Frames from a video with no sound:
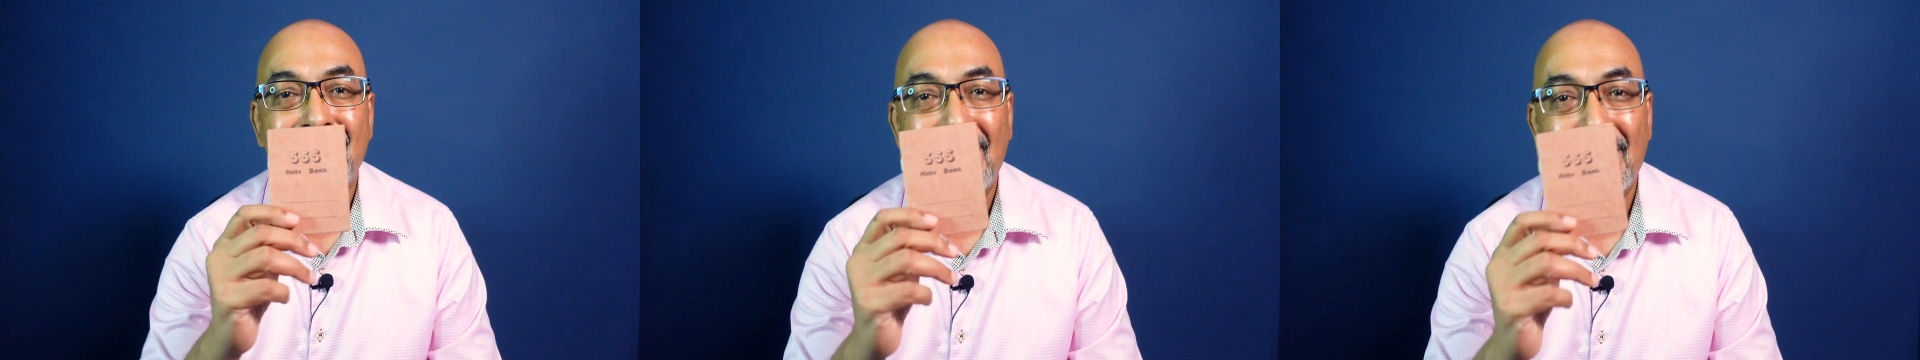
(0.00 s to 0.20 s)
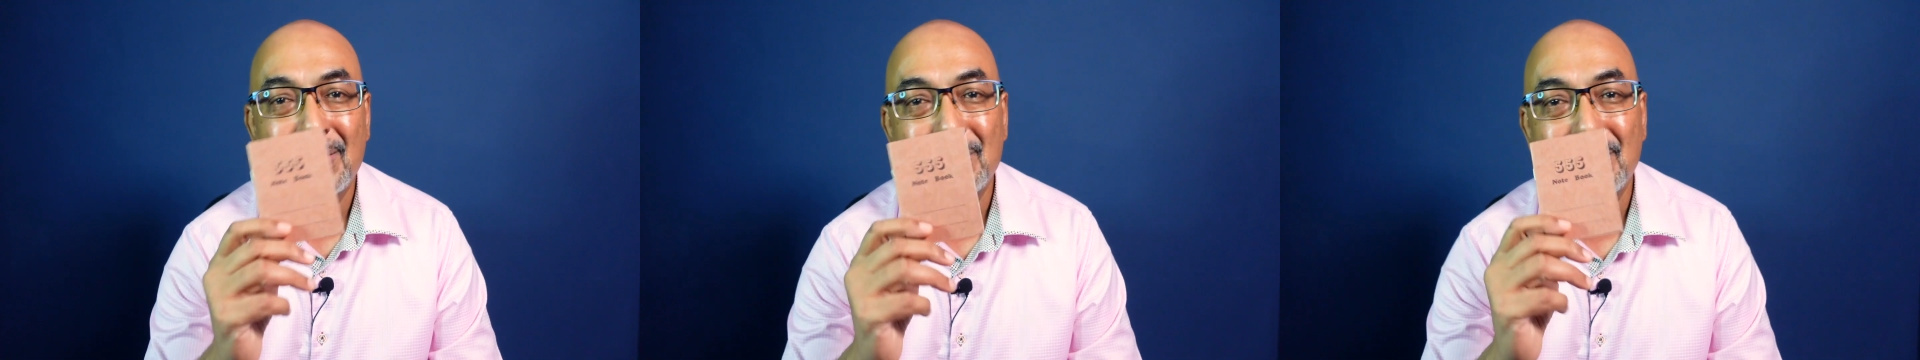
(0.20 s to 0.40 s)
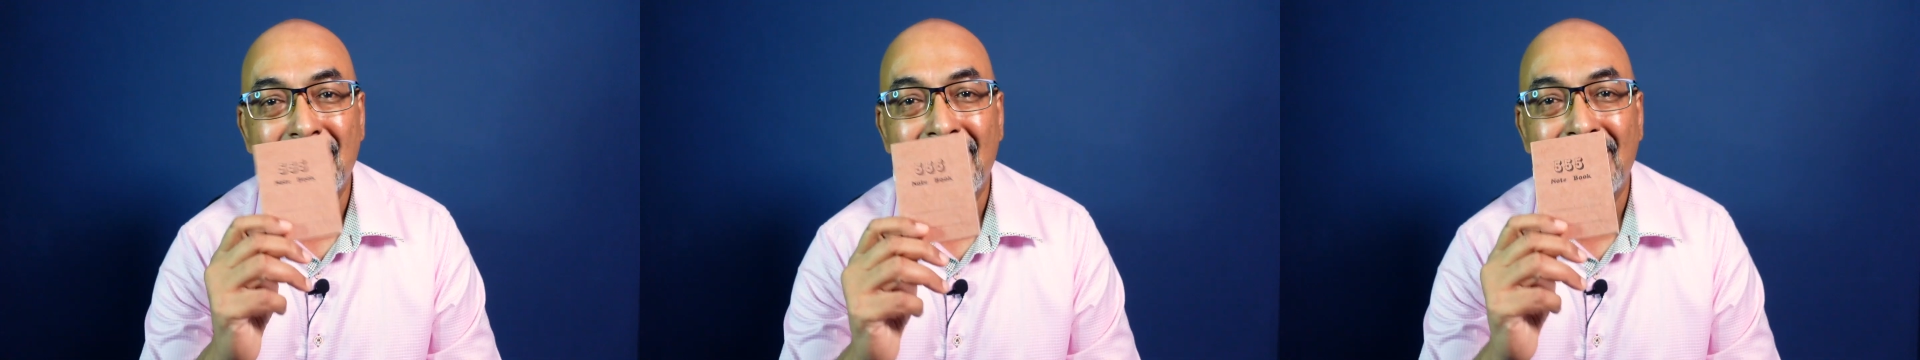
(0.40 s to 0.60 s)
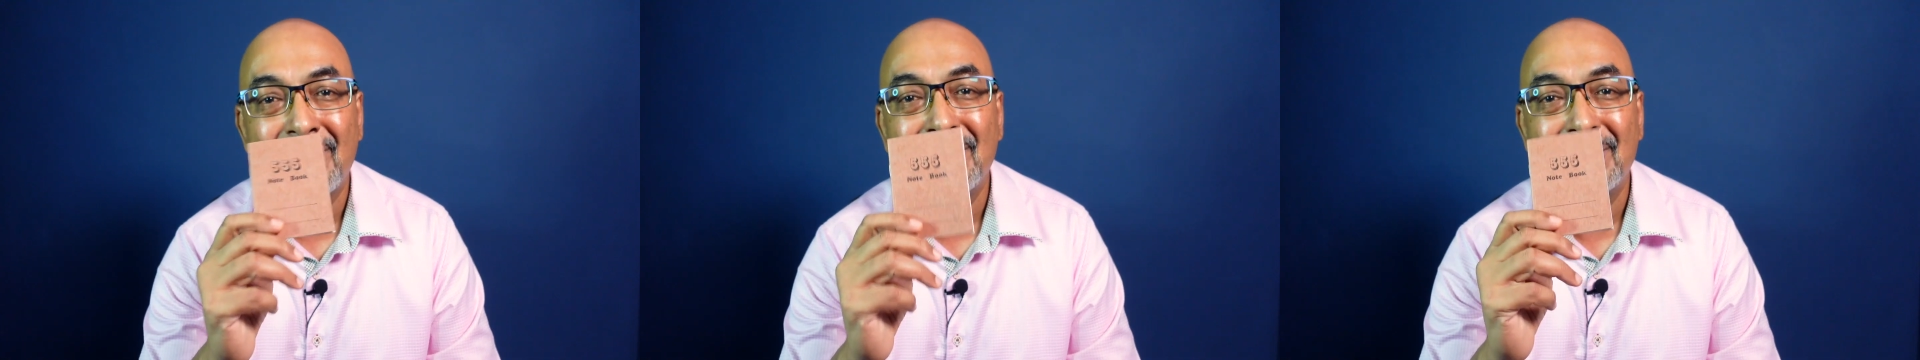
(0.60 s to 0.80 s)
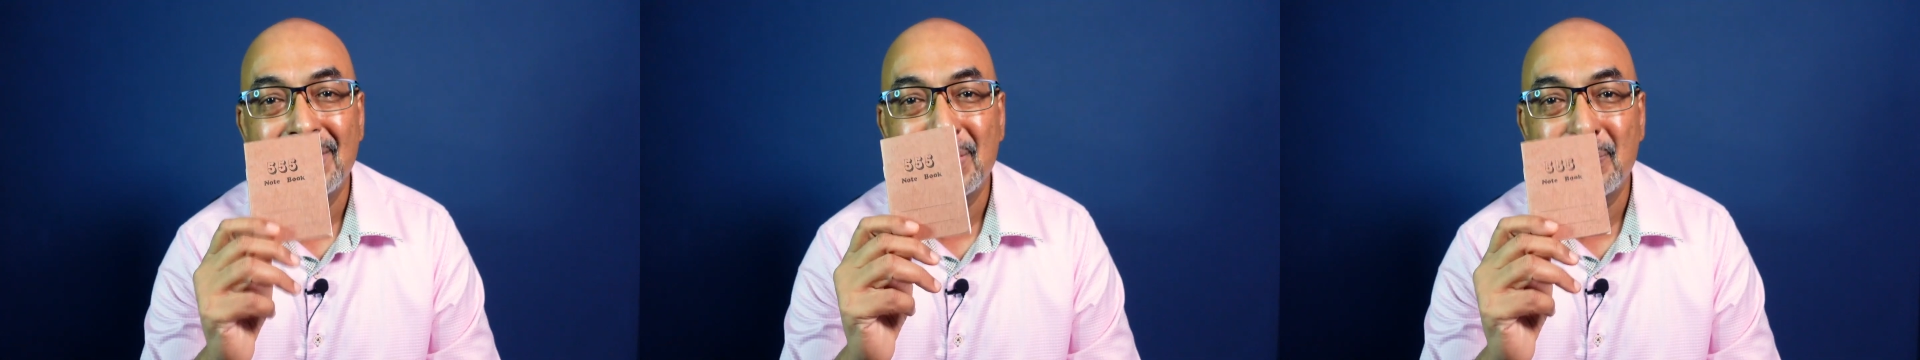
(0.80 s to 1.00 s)
I used to
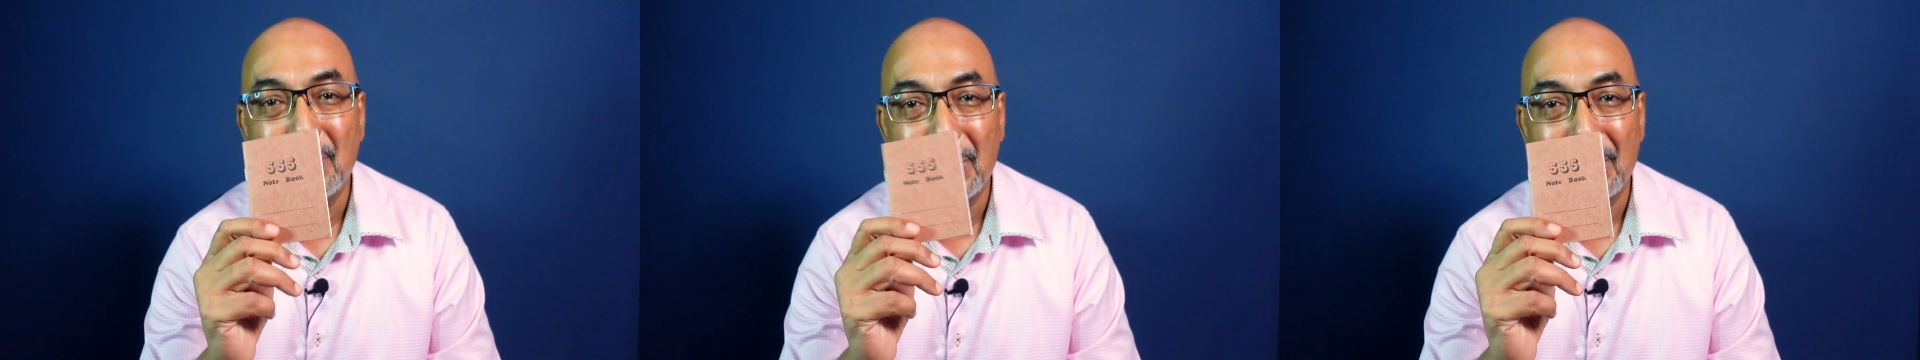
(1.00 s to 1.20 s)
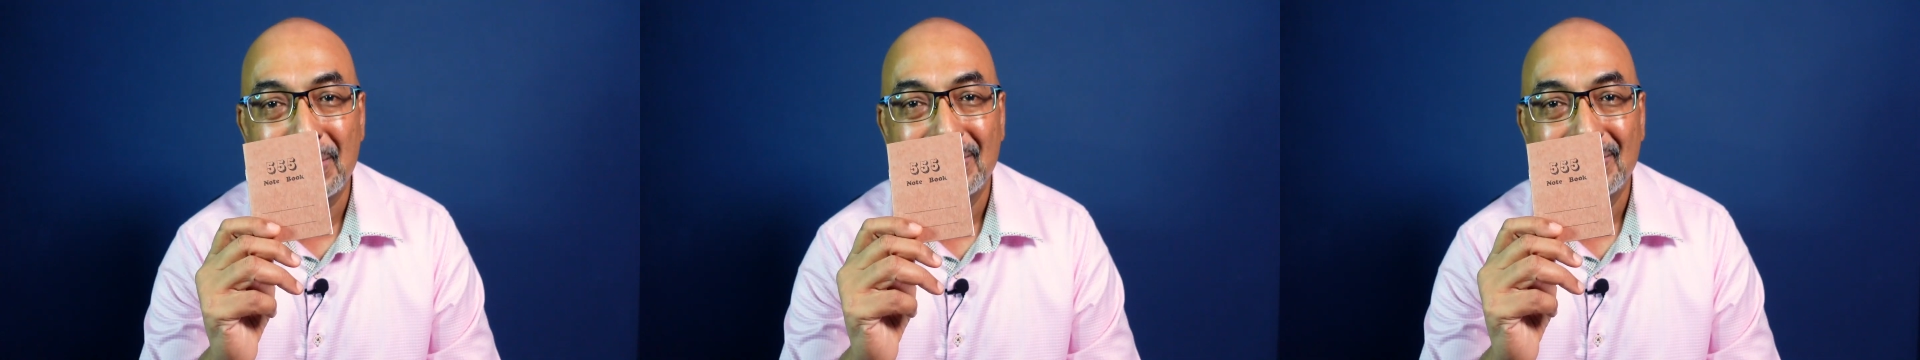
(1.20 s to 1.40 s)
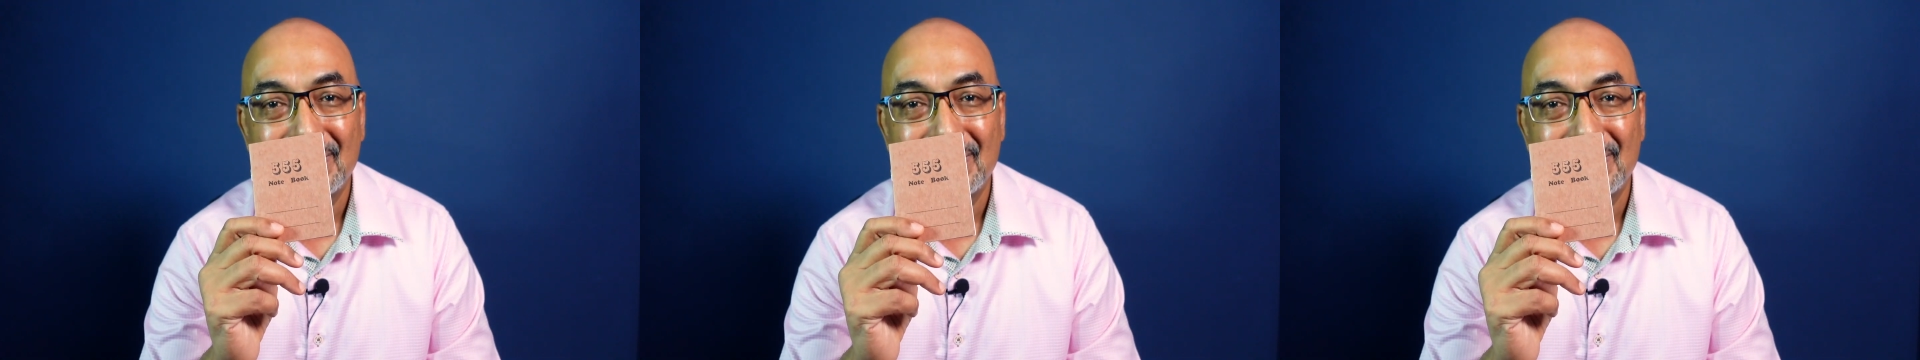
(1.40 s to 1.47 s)
carry this book.